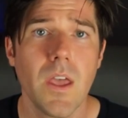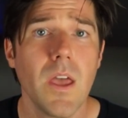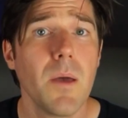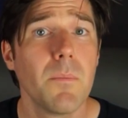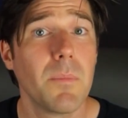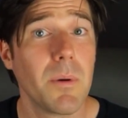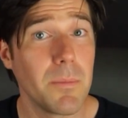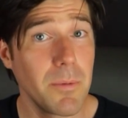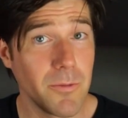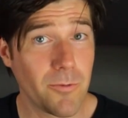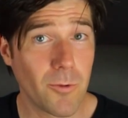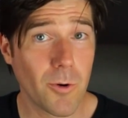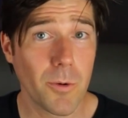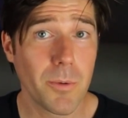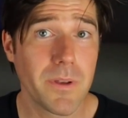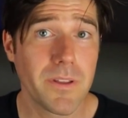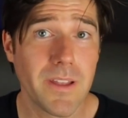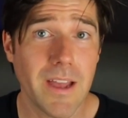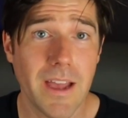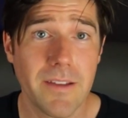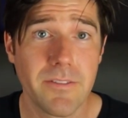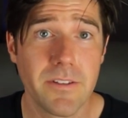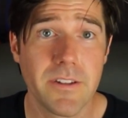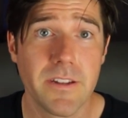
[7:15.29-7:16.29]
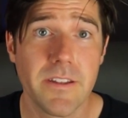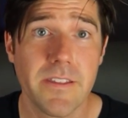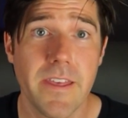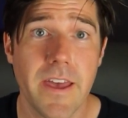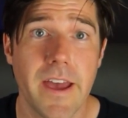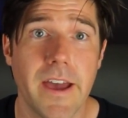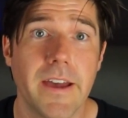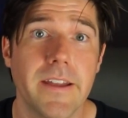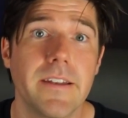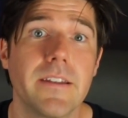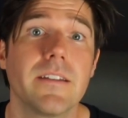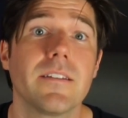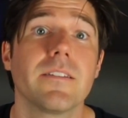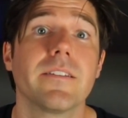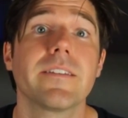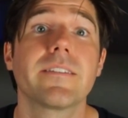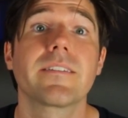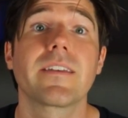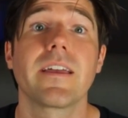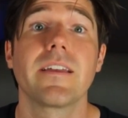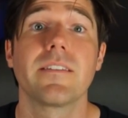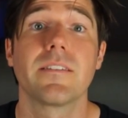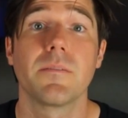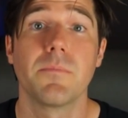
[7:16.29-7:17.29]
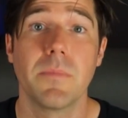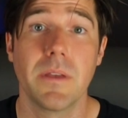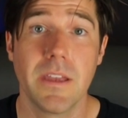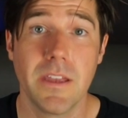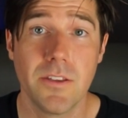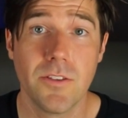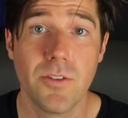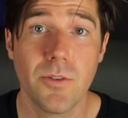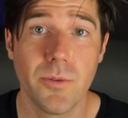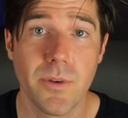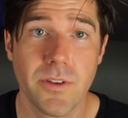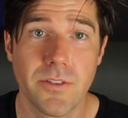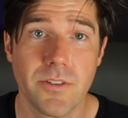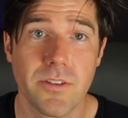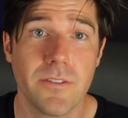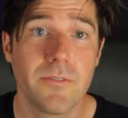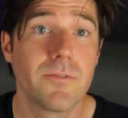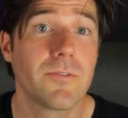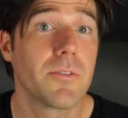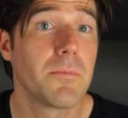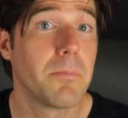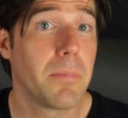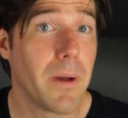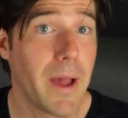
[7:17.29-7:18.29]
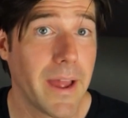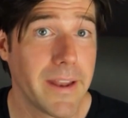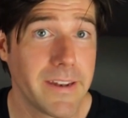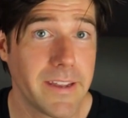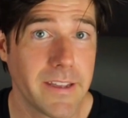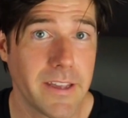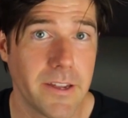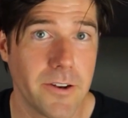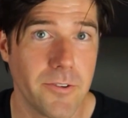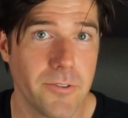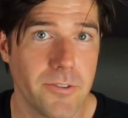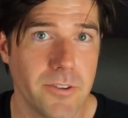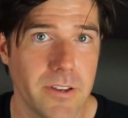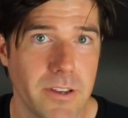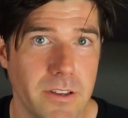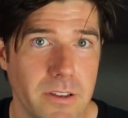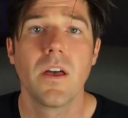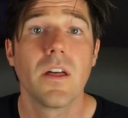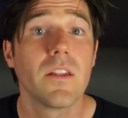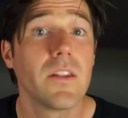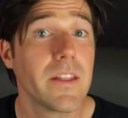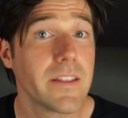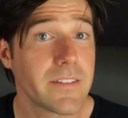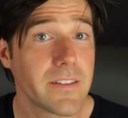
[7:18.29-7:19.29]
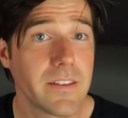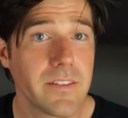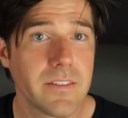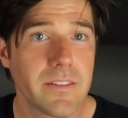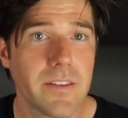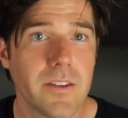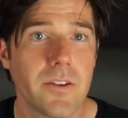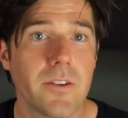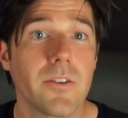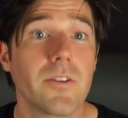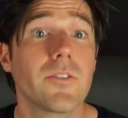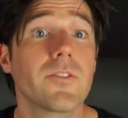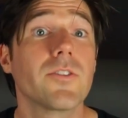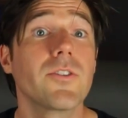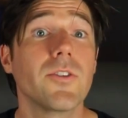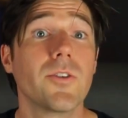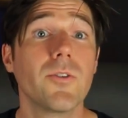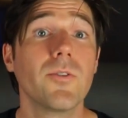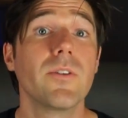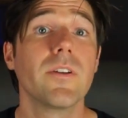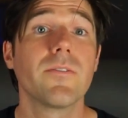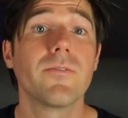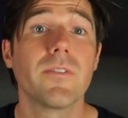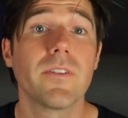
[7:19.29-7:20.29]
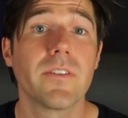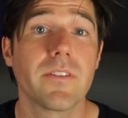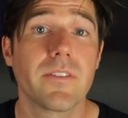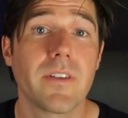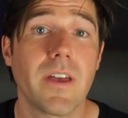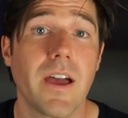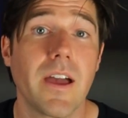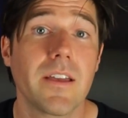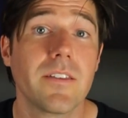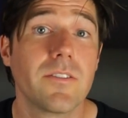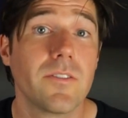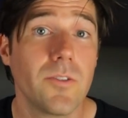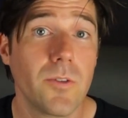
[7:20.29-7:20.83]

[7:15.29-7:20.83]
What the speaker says: But before we dive into that, let's gain some intuition for binding energy. Let's consider 2 different sized